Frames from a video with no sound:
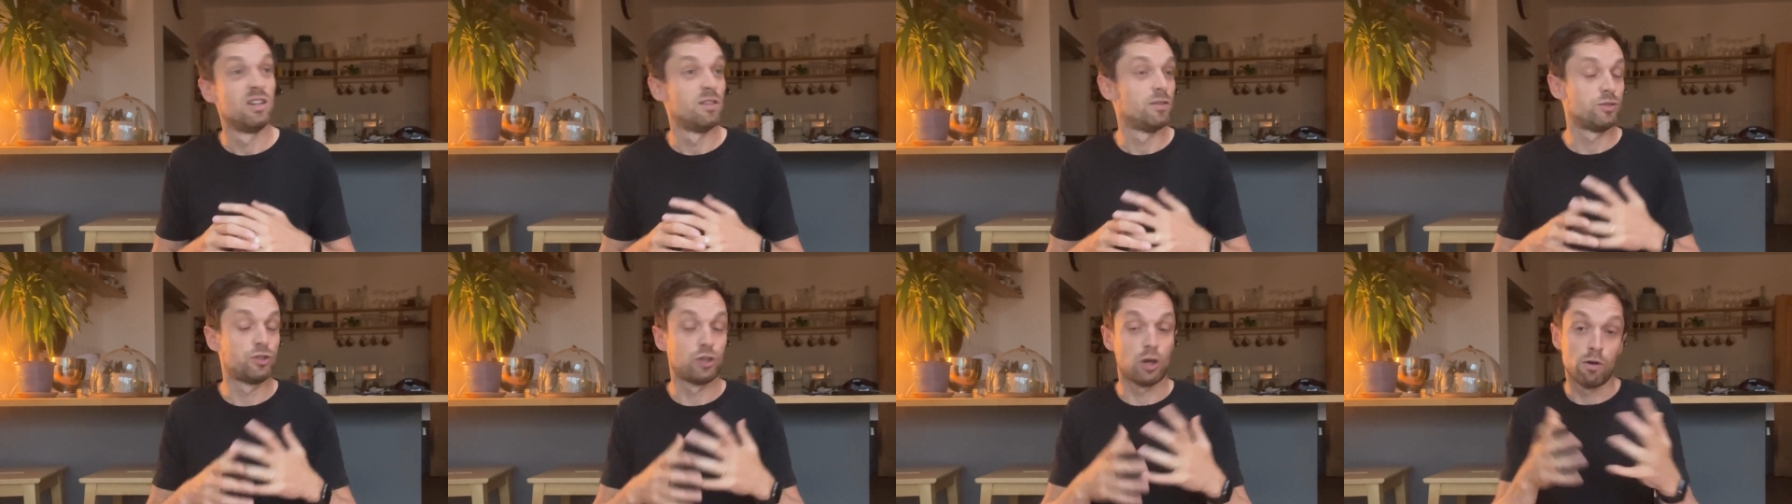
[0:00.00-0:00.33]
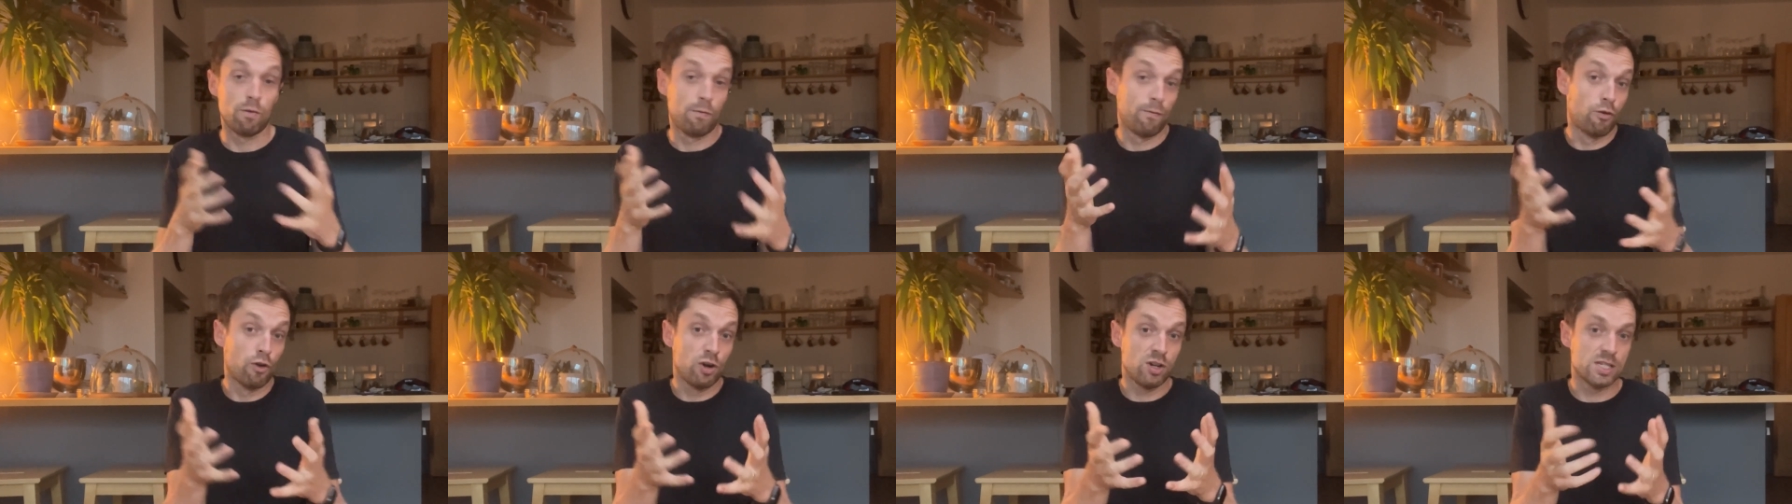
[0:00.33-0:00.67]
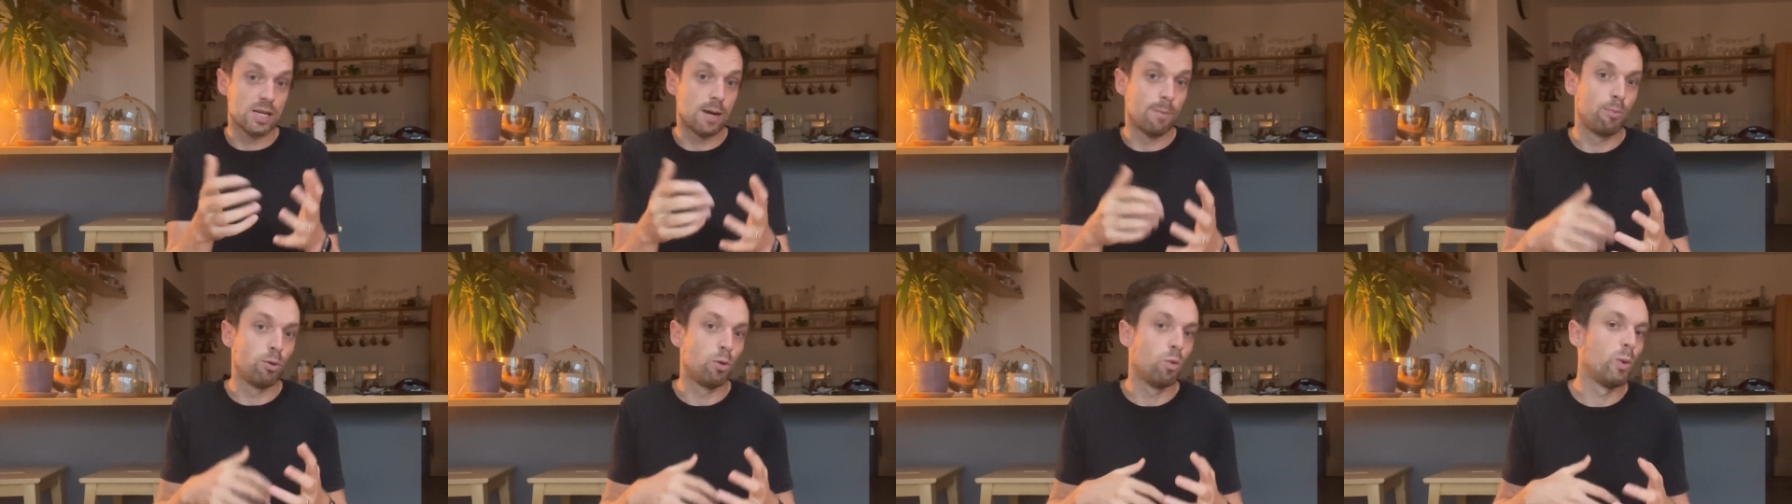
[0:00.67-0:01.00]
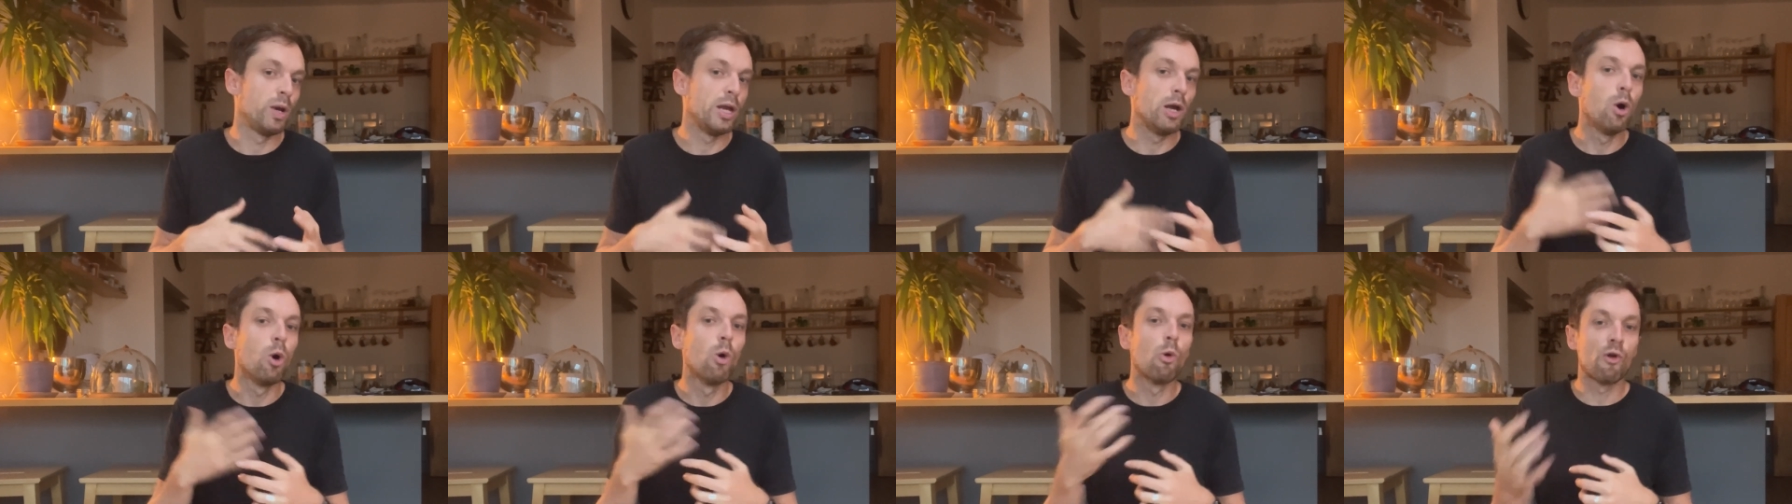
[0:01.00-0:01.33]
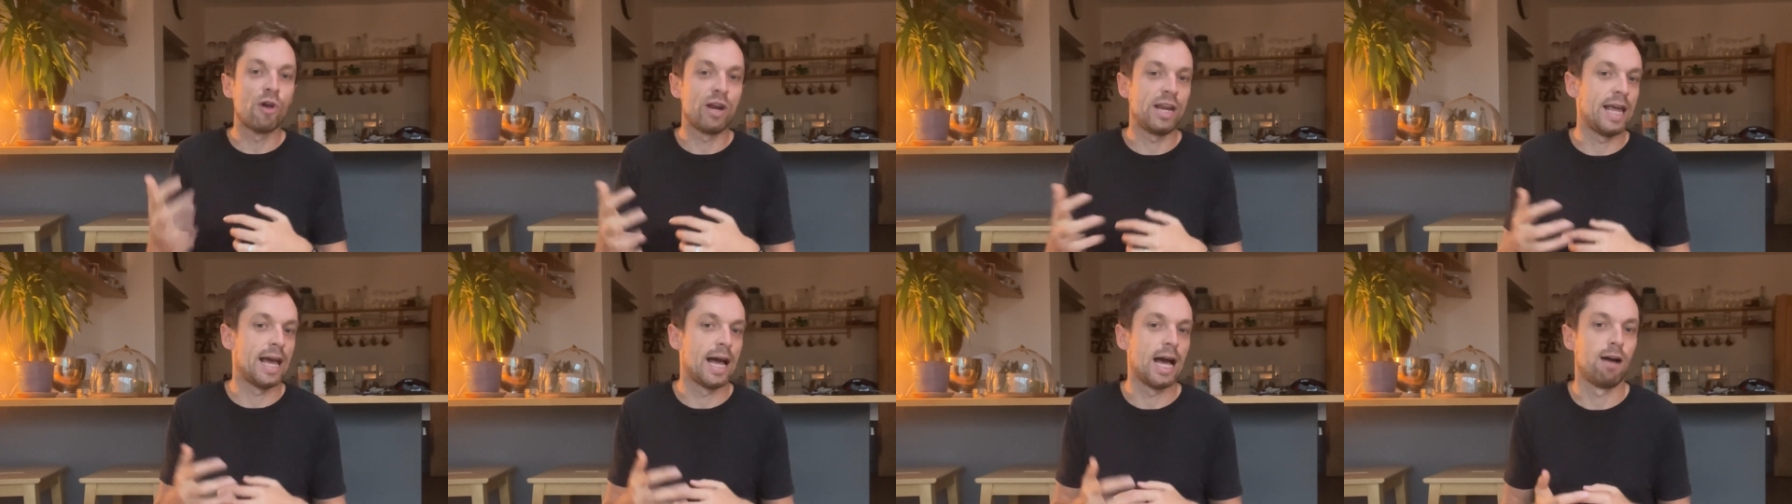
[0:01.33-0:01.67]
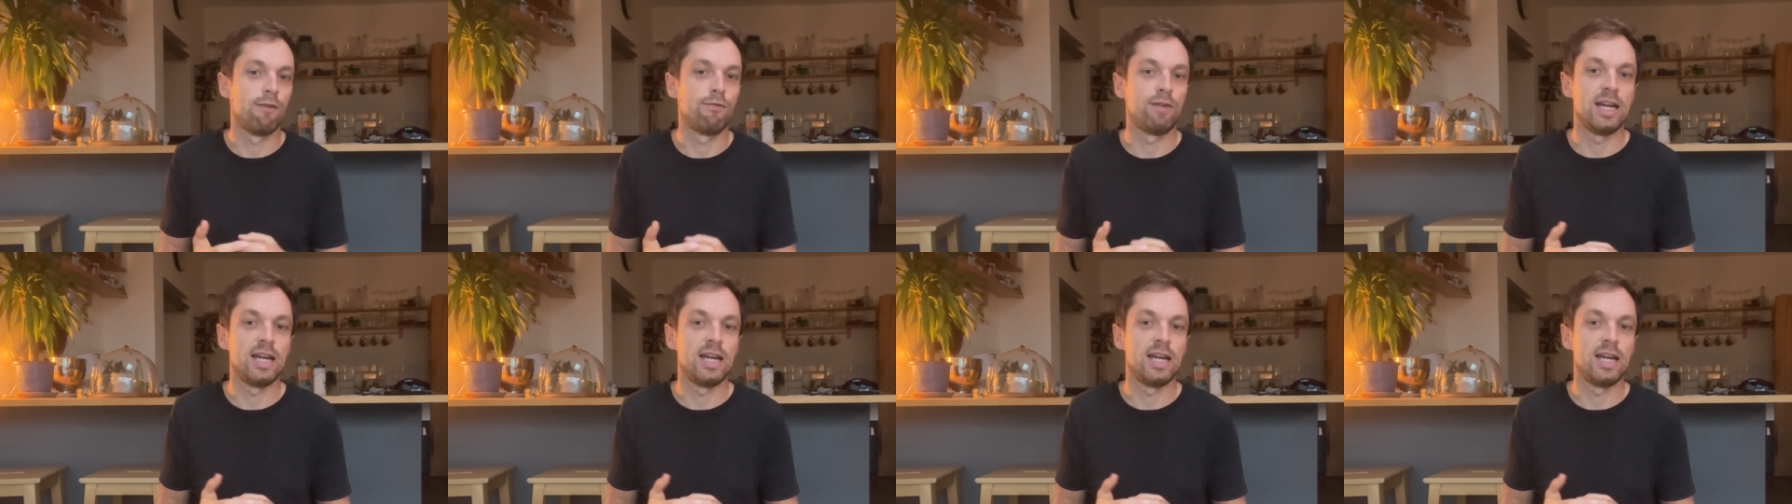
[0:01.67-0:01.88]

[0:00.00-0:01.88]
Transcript: So for example, we already have